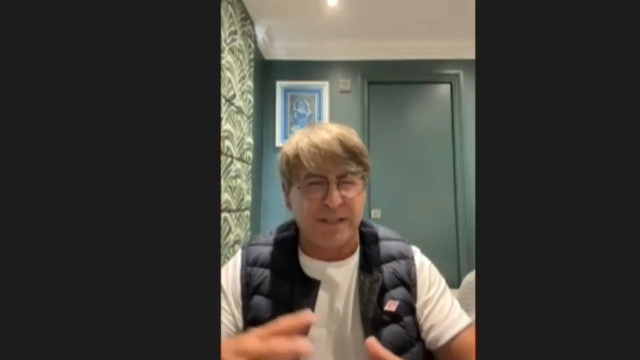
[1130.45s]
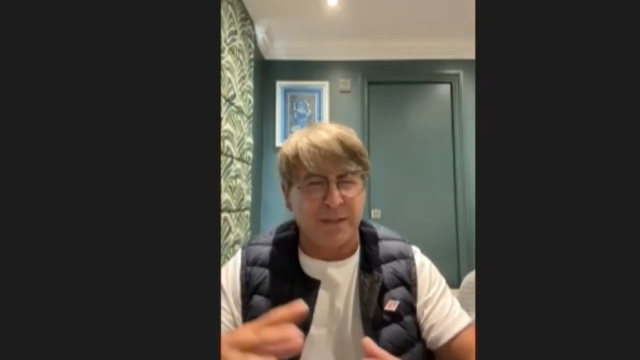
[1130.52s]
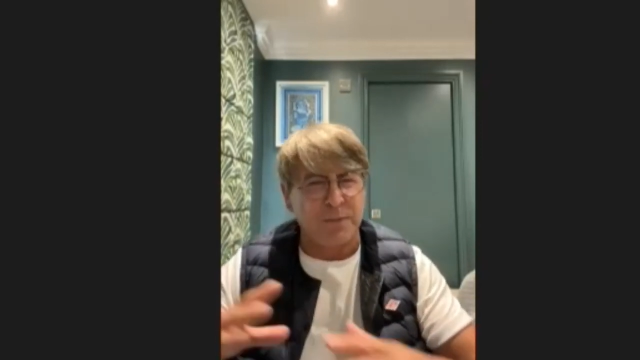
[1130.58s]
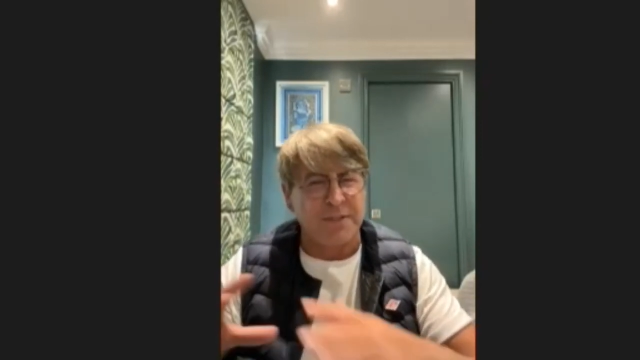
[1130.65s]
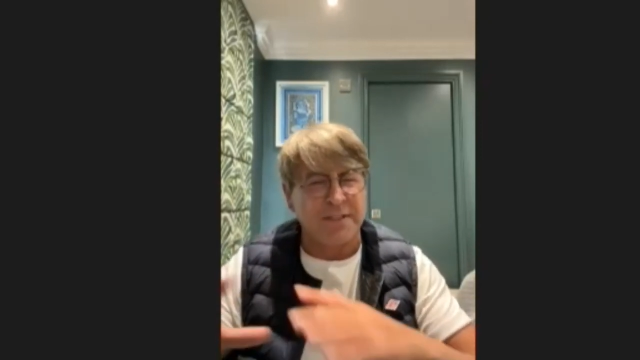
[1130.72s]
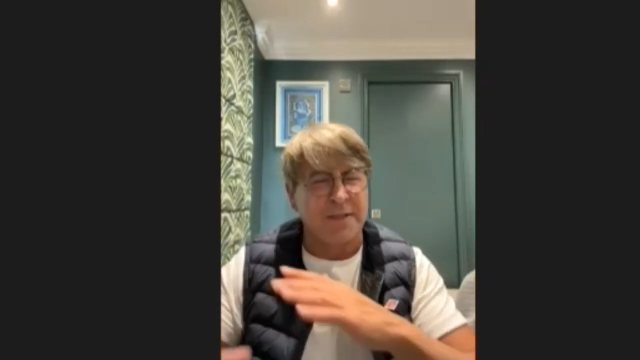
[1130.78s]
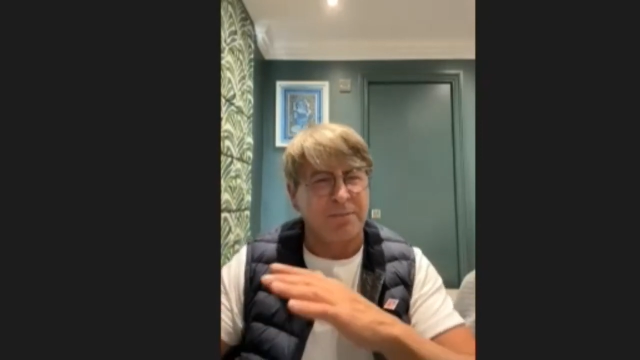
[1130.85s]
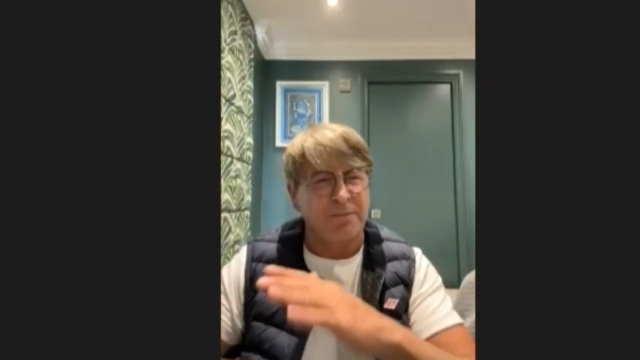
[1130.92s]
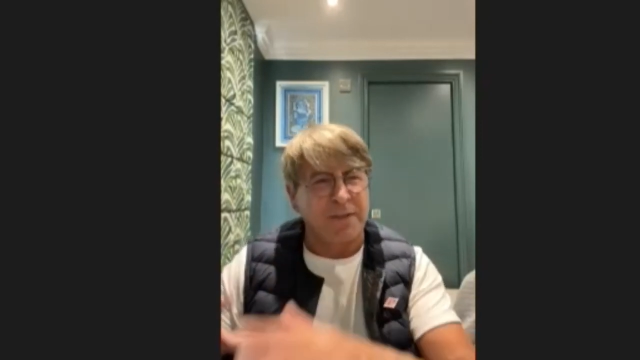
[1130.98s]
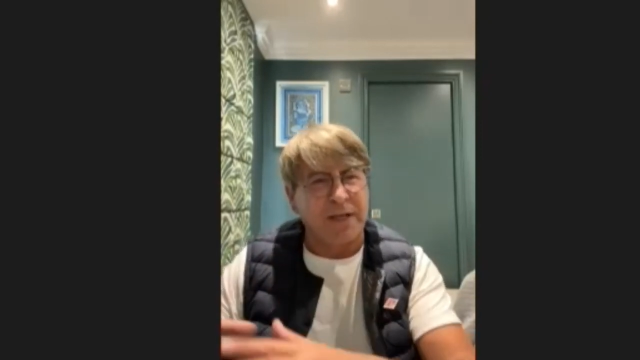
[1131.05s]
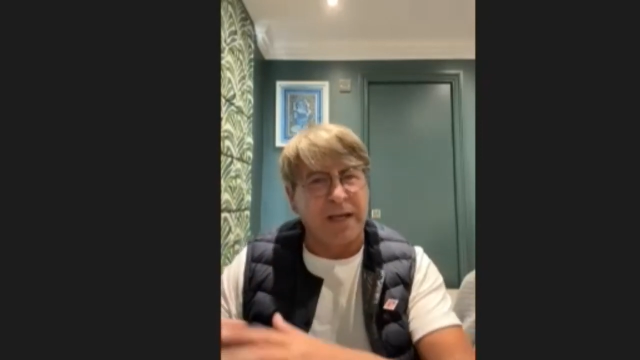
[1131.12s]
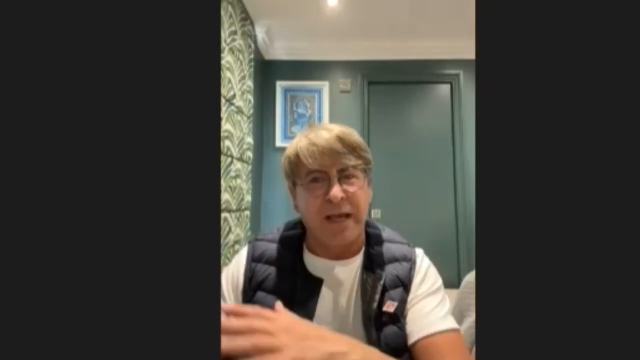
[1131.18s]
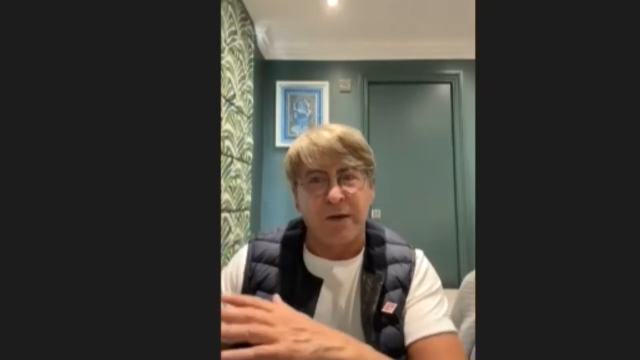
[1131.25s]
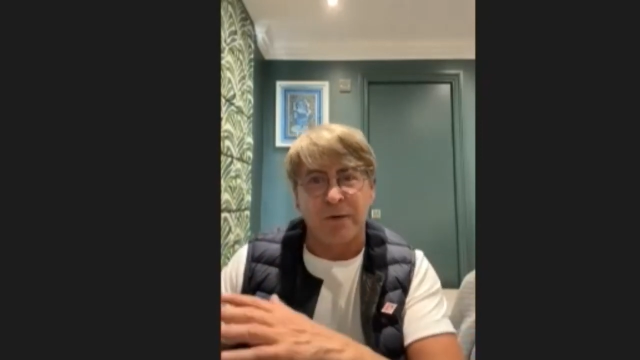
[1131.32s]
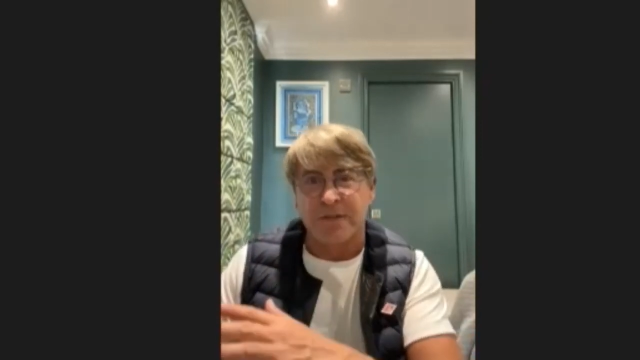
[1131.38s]
there was
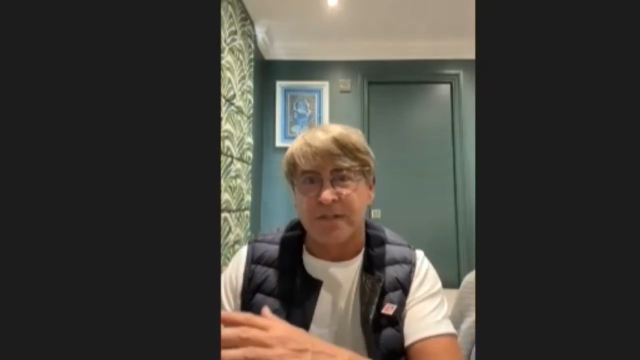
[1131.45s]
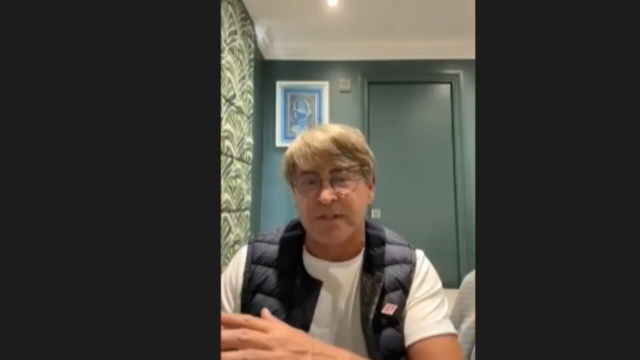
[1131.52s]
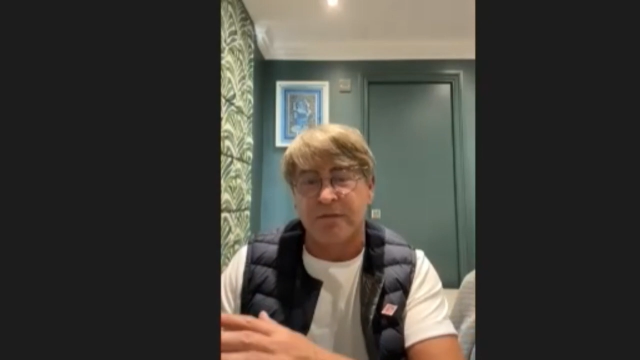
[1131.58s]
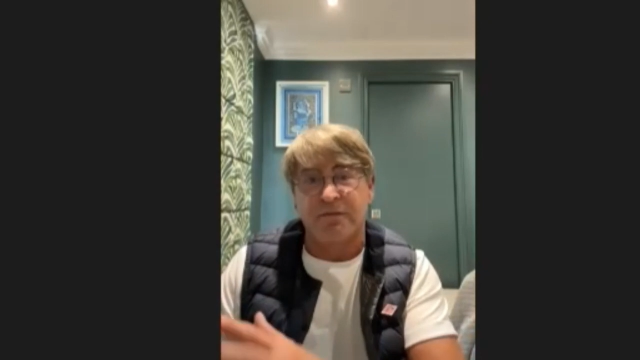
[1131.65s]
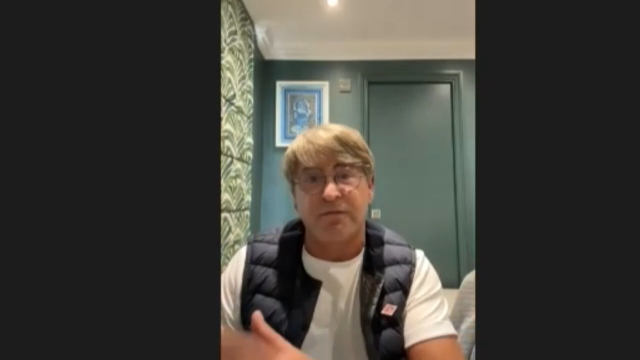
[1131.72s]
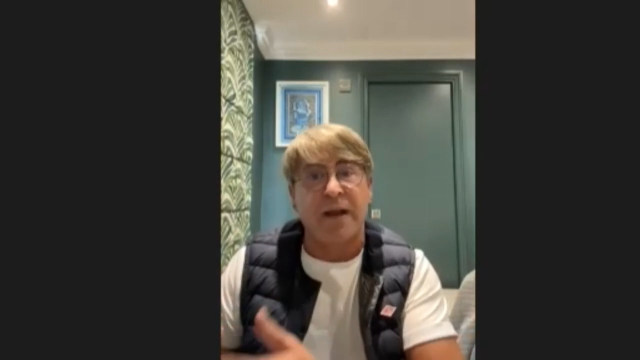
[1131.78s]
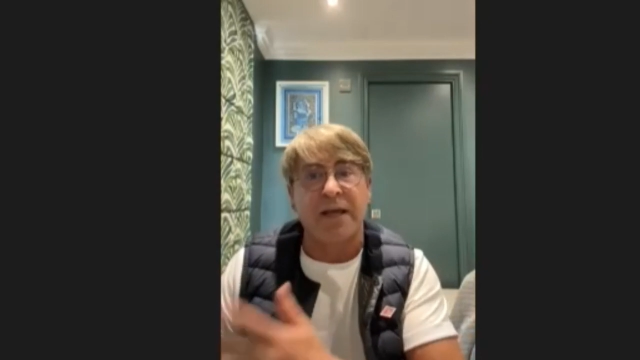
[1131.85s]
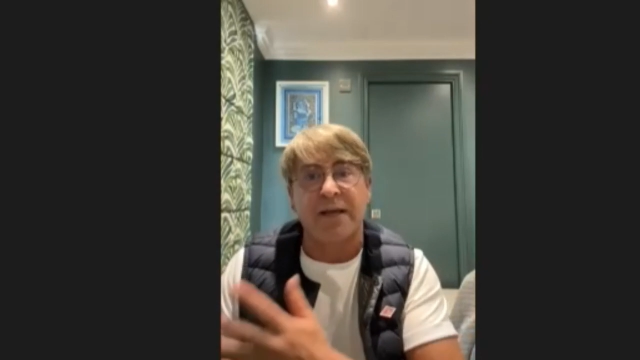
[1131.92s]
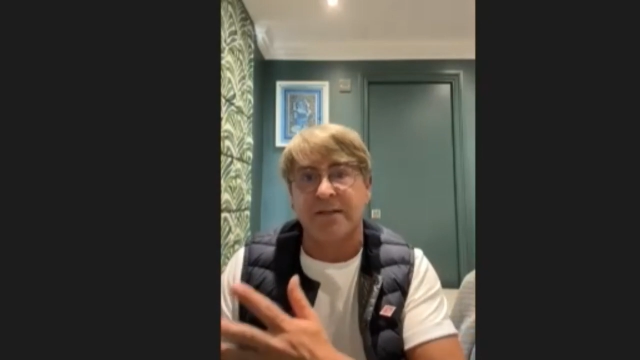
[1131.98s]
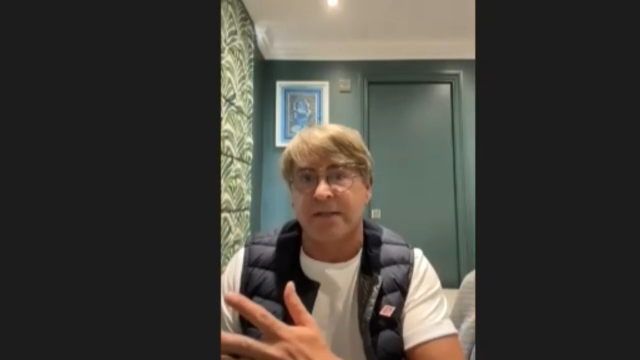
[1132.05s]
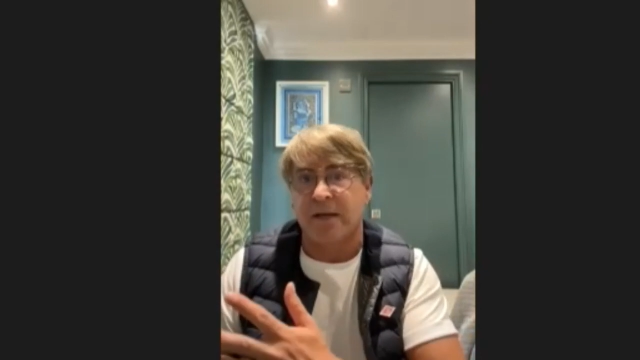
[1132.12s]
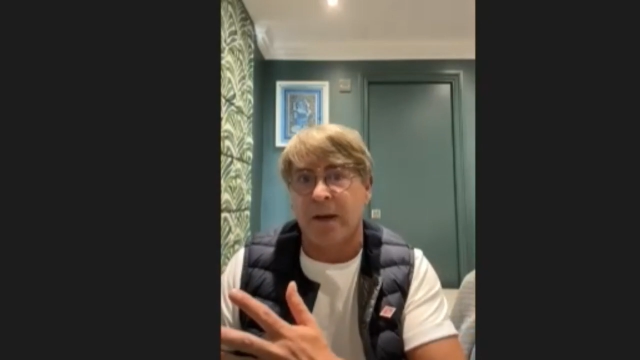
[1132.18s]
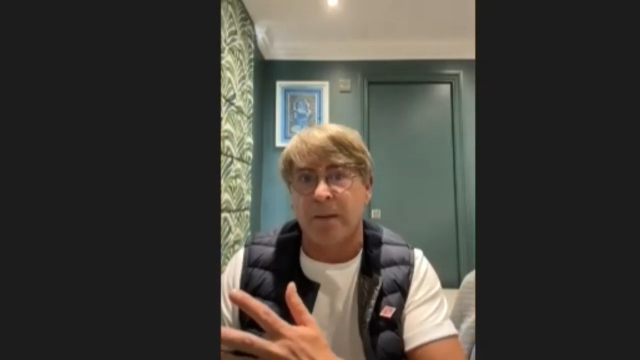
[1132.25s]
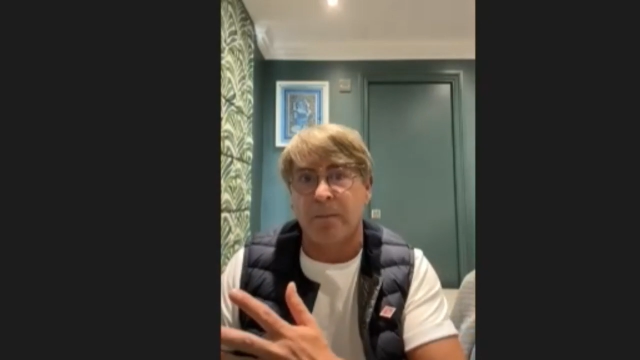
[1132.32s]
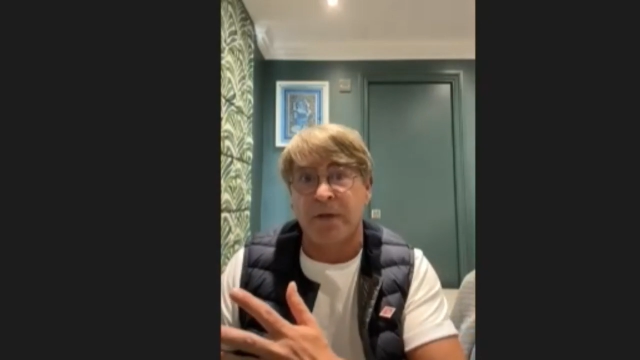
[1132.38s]
something else that flagged
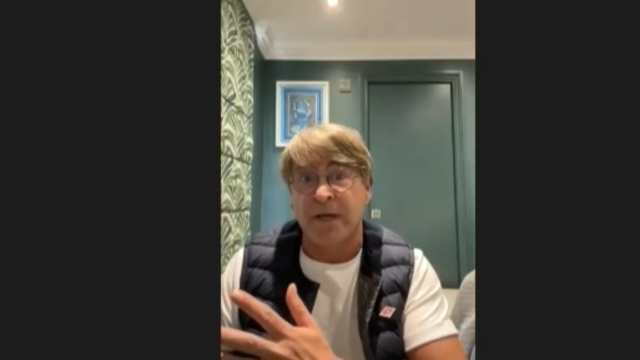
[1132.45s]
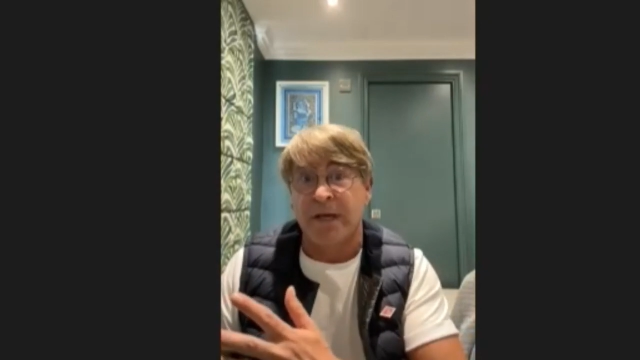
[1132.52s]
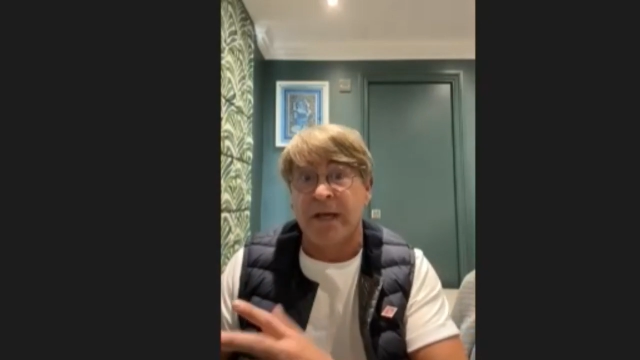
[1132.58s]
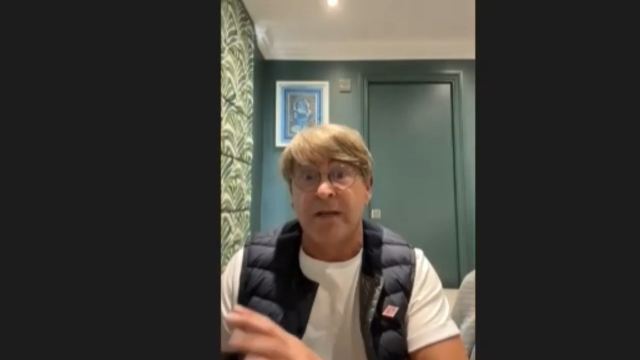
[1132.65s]
up,